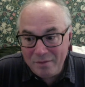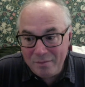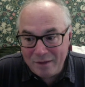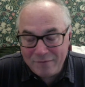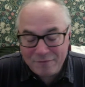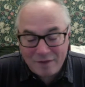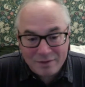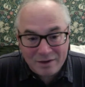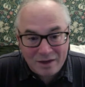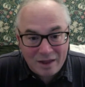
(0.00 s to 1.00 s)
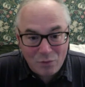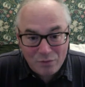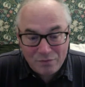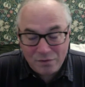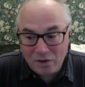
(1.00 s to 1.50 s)
my family and i
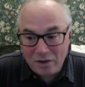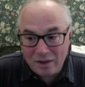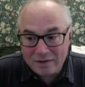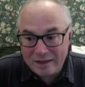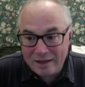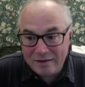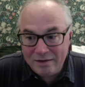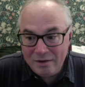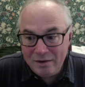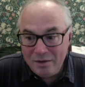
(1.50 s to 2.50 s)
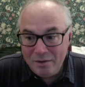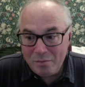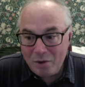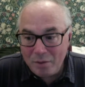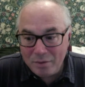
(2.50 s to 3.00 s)
we've thought like that
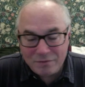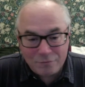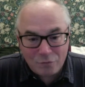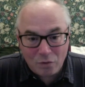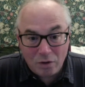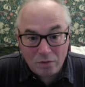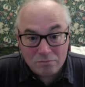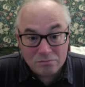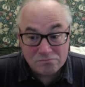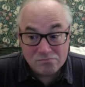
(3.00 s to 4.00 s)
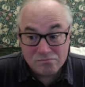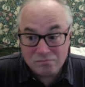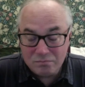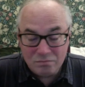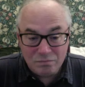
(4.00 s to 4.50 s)
probably for
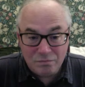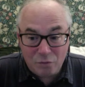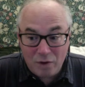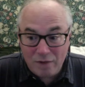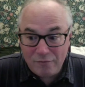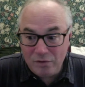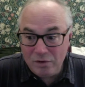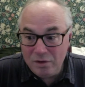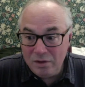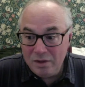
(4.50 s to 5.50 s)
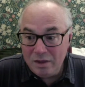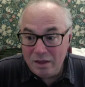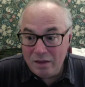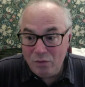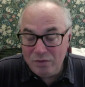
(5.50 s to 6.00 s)
forever
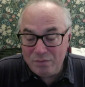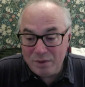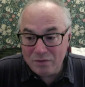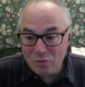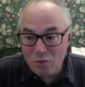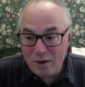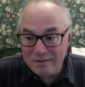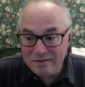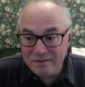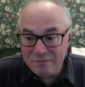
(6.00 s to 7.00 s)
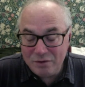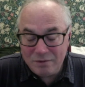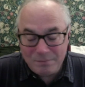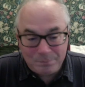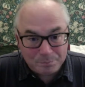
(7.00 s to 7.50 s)
uh, we've been quite
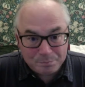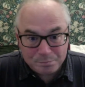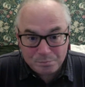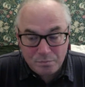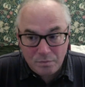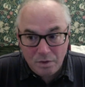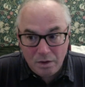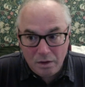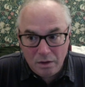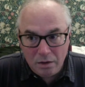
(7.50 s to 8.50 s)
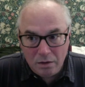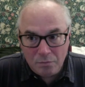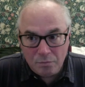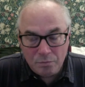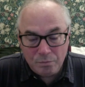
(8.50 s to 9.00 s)
different uh,
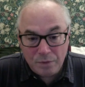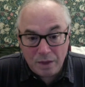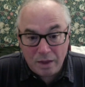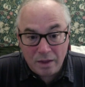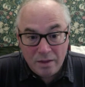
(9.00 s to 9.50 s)
yeah